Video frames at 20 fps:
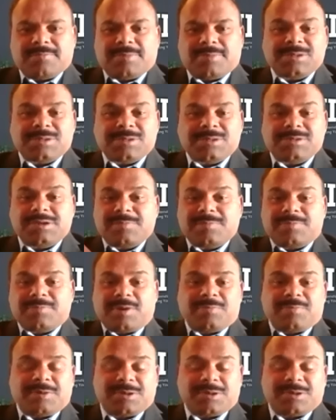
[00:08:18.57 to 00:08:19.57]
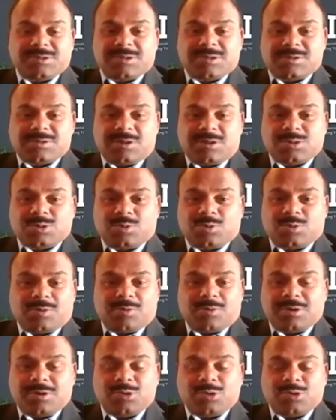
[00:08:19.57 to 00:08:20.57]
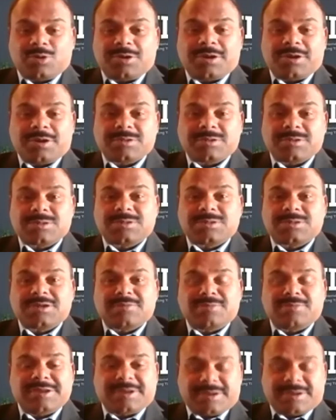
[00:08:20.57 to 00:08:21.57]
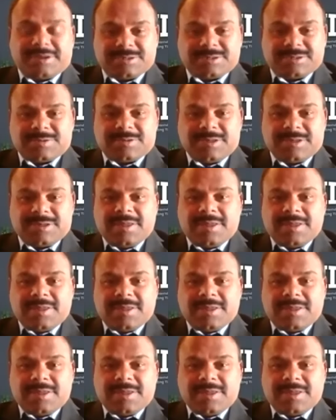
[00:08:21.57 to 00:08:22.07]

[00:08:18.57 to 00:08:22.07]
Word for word: Brazilian population is also probably 216 millions.